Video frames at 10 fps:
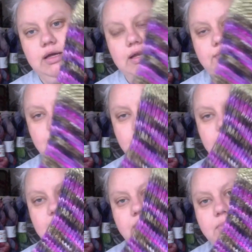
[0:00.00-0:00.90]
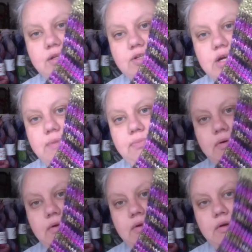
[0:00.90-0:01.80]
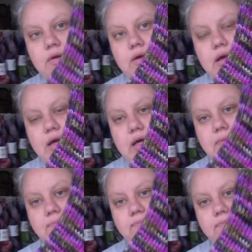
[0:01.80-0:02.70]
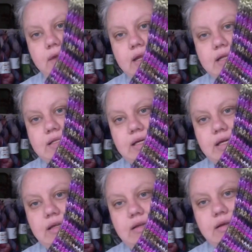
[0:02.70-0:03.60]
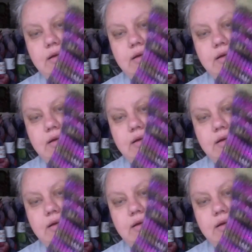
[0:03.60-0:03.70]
anything right now in my shop. And I did